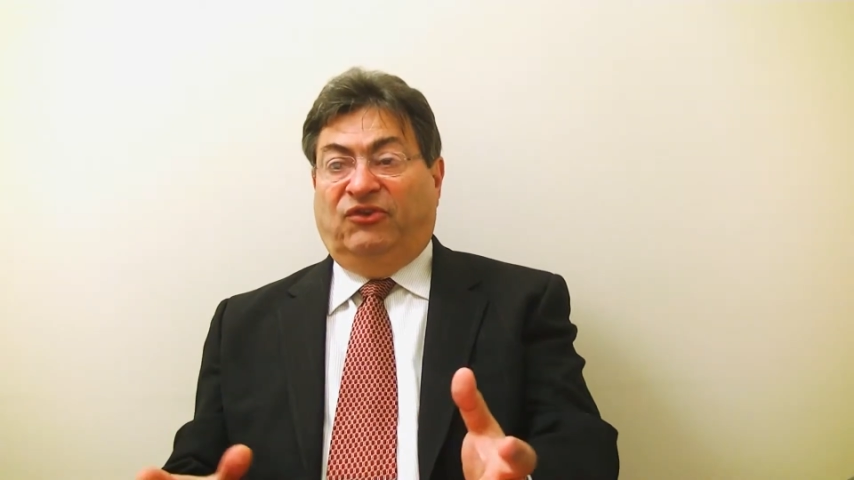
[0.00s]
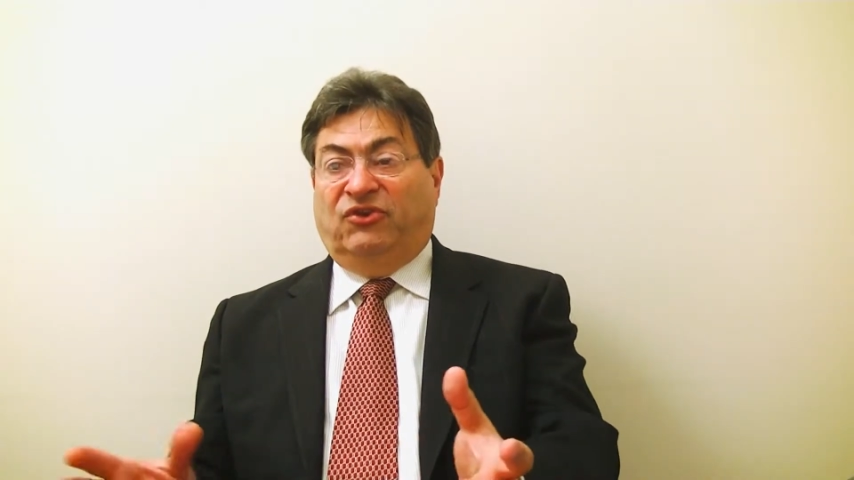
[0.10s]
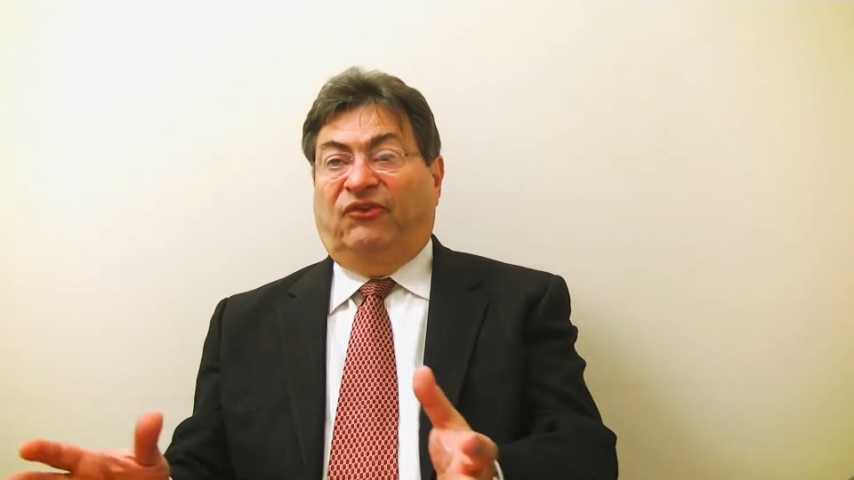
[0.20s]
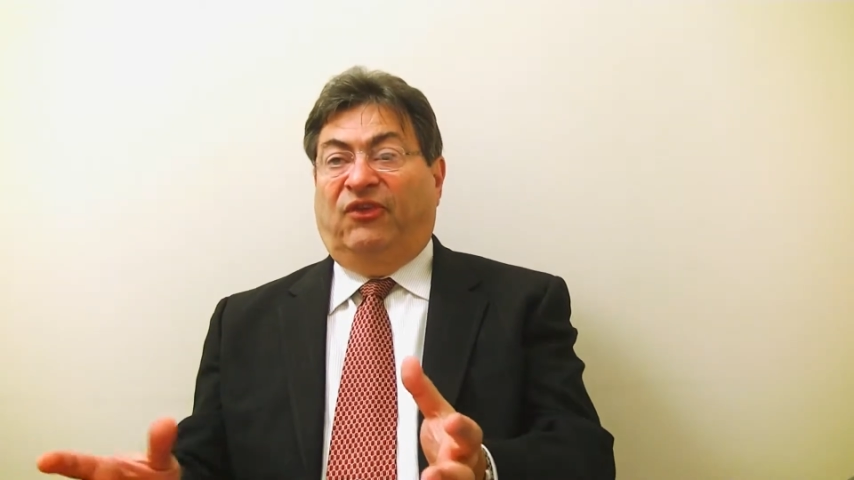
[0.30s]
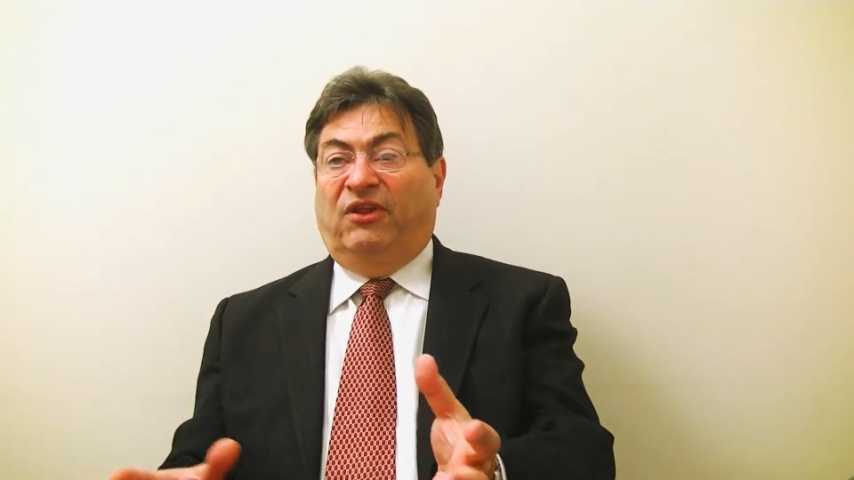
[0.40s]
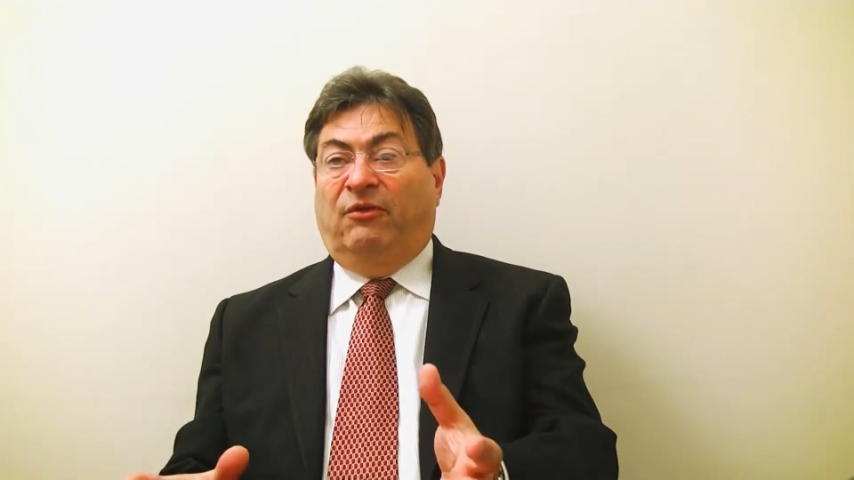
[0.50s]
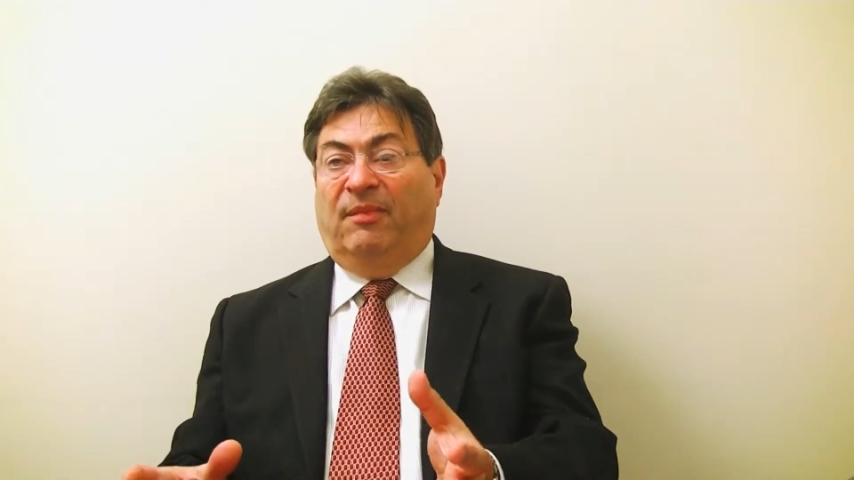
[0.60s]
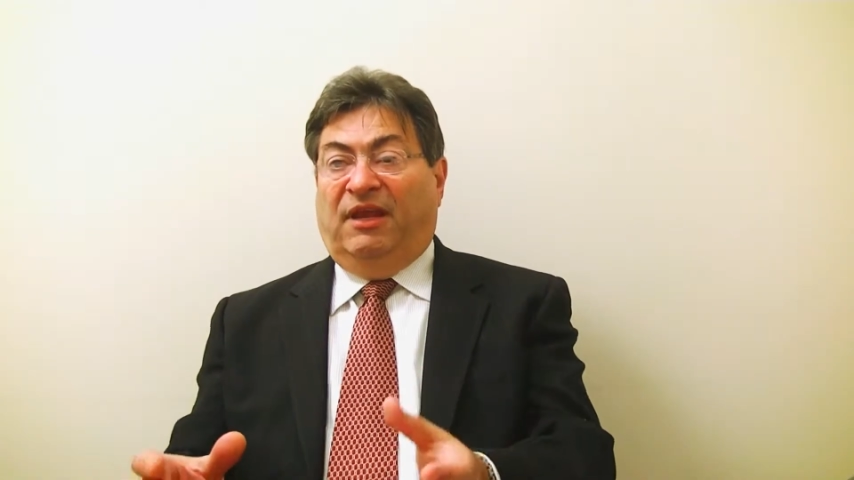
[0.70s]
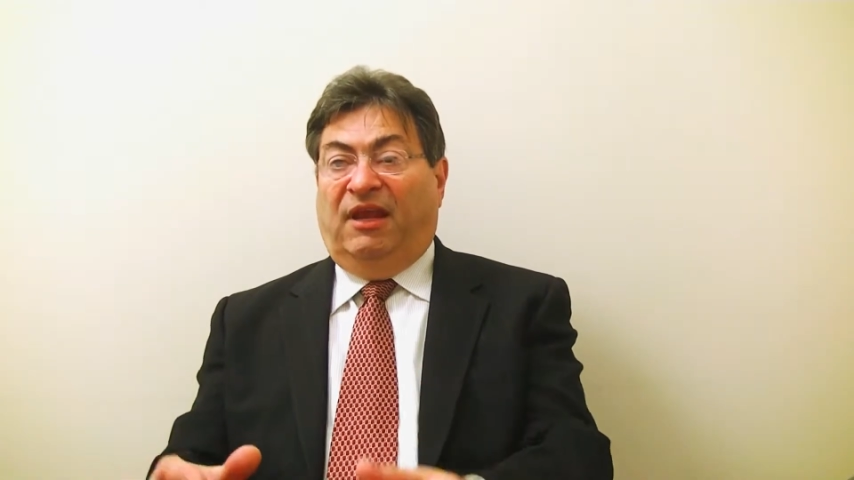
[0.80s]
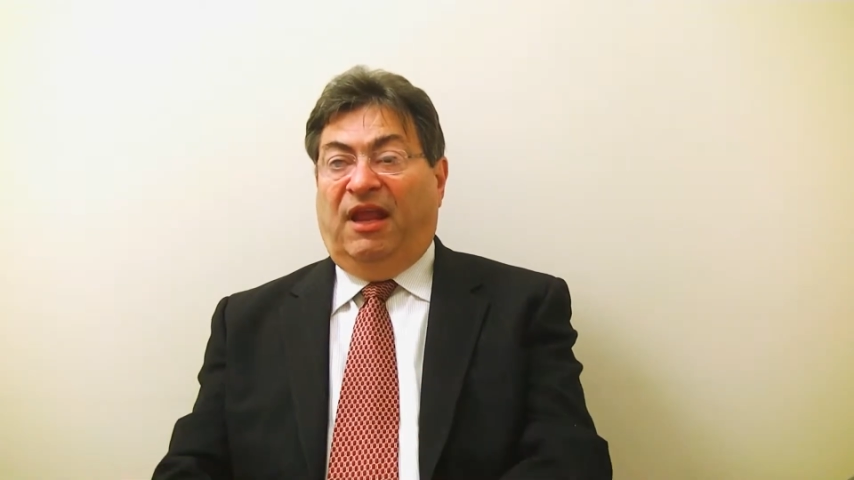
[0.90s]
adjusting their
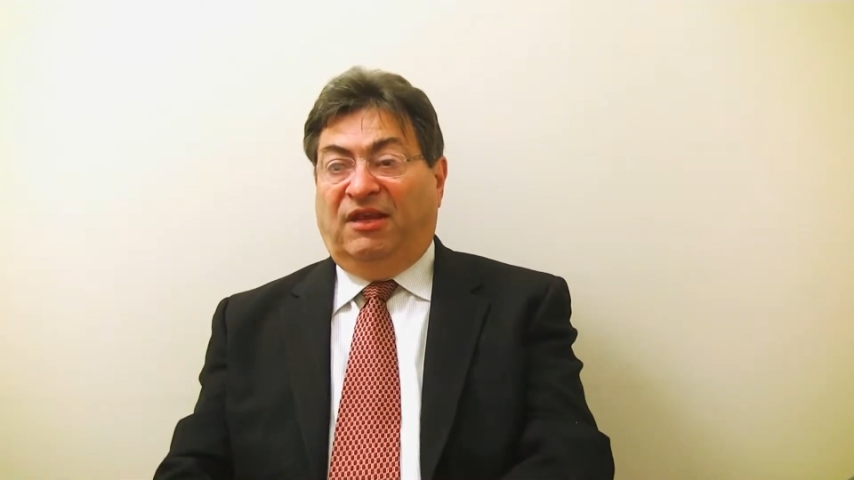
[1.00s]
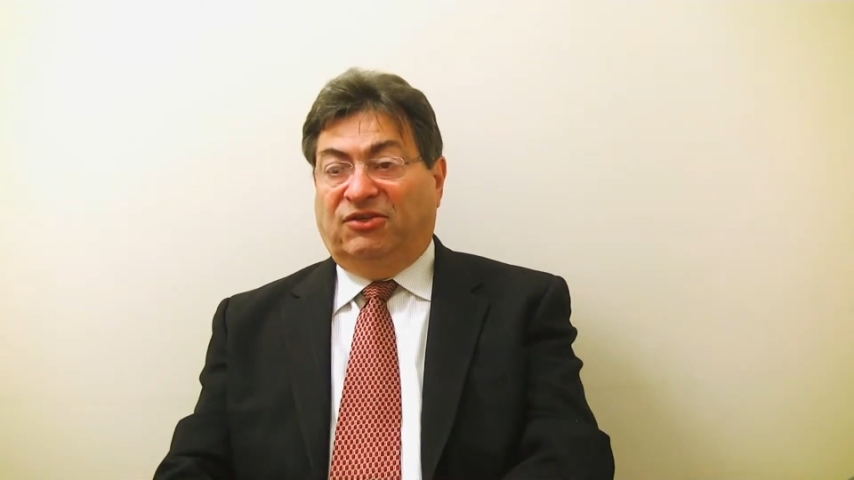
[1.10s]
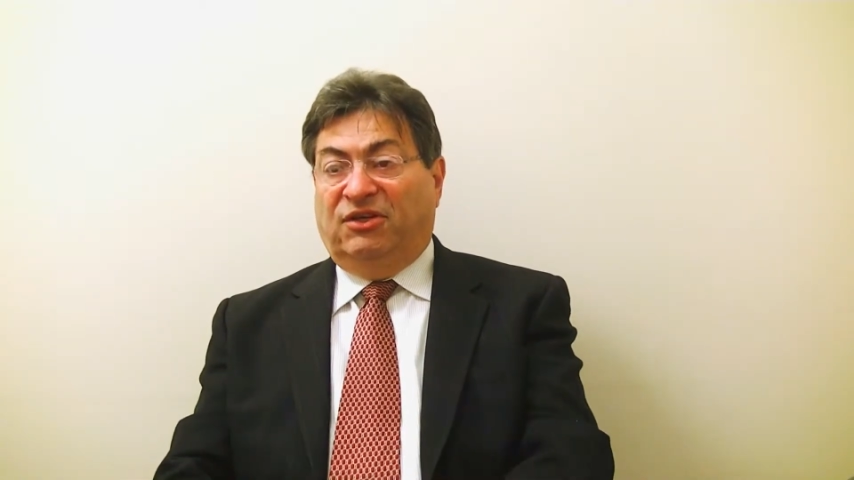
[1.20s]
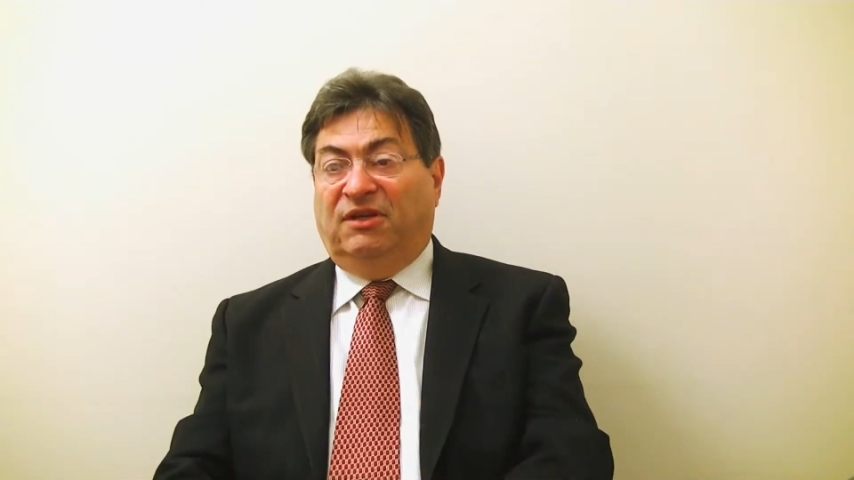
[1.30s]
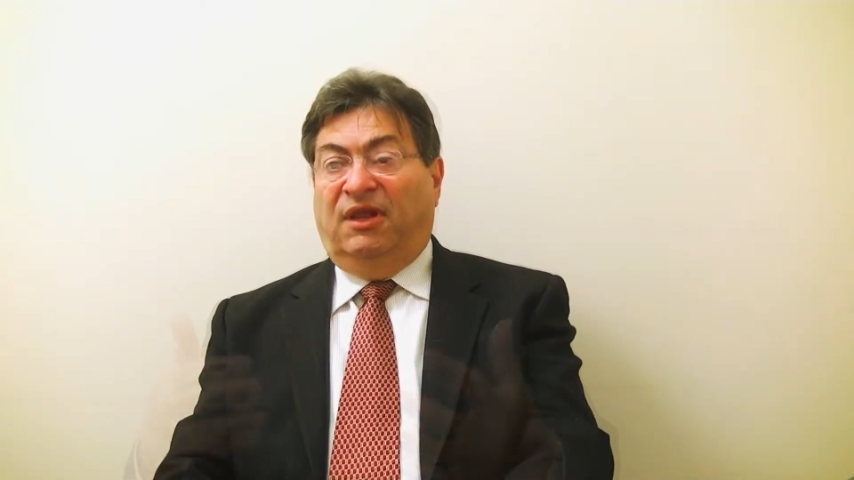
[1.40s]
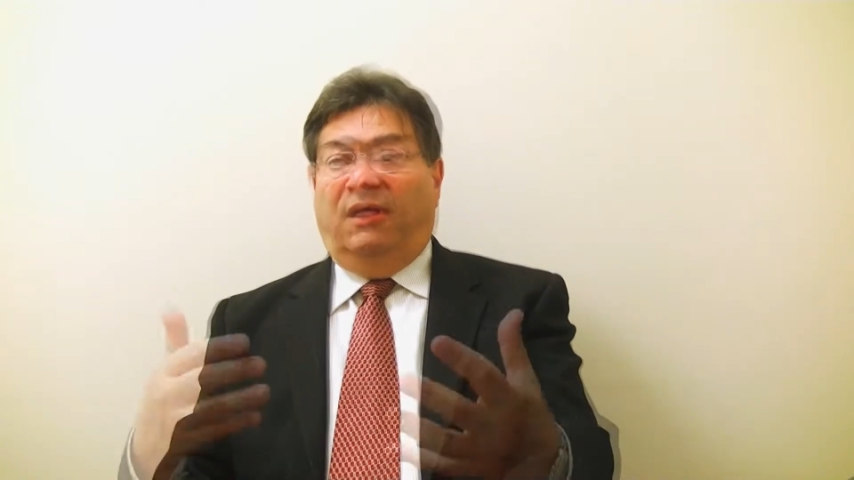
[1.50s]
medication,